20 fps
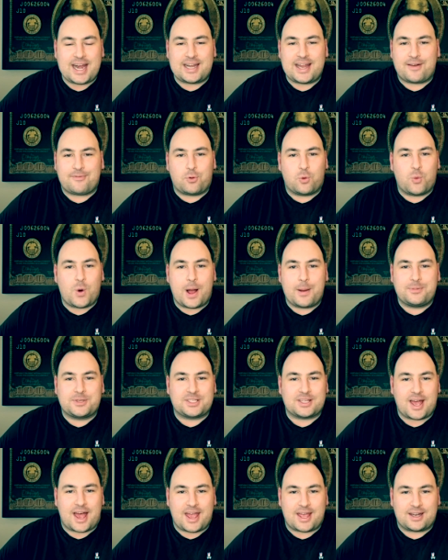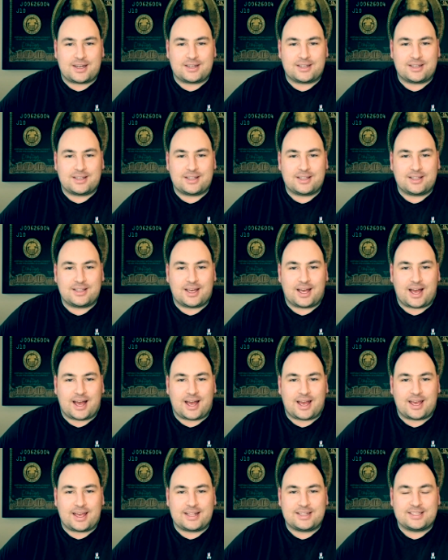I didn't have a website
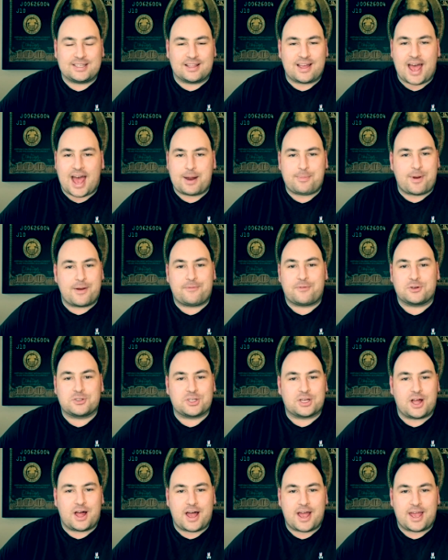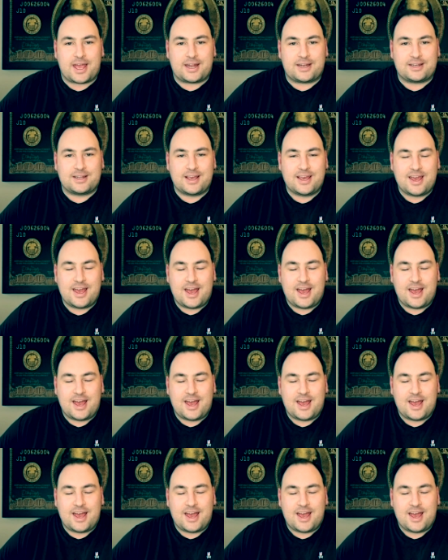uh, until I had my first client.